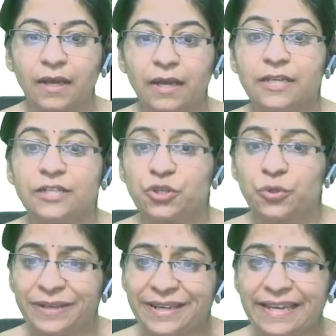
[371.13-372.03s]
Do you
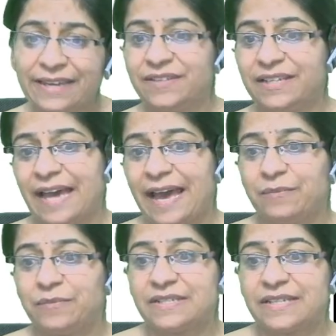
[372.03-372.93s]
believe that
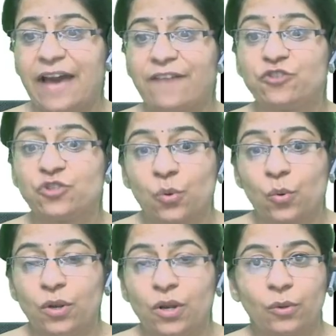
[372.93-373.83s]
animals have
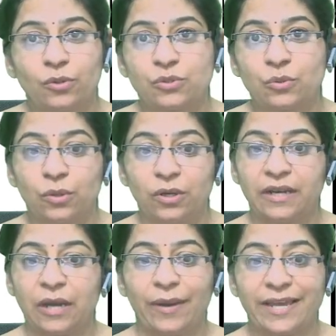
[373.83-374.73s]
soul or soul?
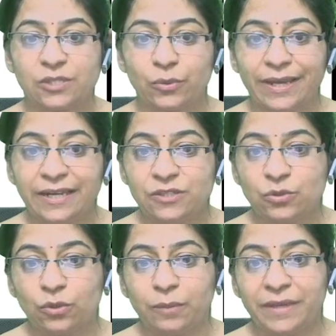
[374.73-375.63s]
Now, SOLE
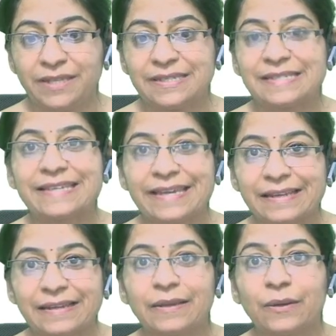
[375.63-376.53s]
soul means
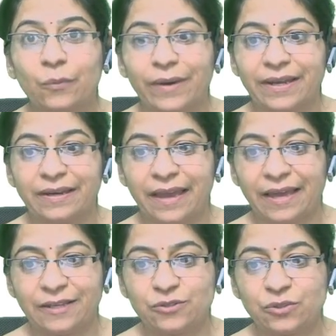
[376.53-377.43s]
single, one,
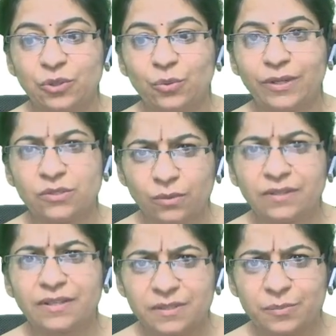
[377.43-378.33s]
and SOUL soul,
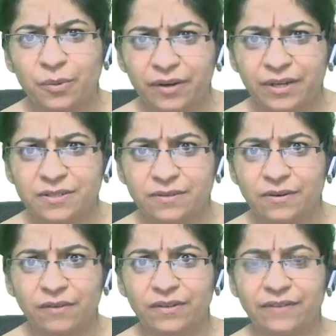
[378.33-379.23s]
the spirit
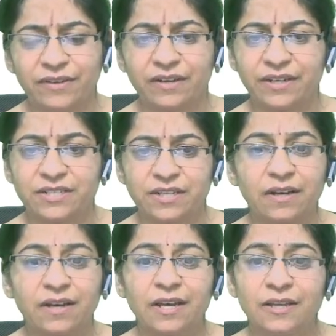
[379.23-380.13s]
of a living creature.
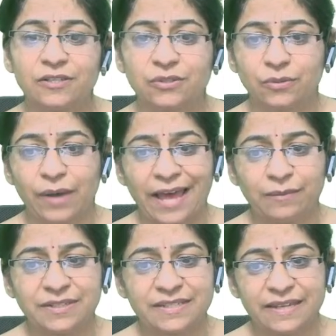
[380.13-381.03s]
So
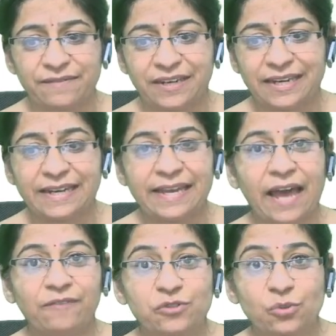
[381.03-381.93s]
animals definitely
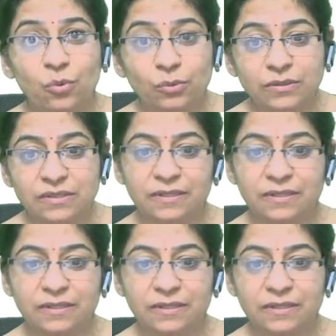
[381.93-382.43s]
have souls.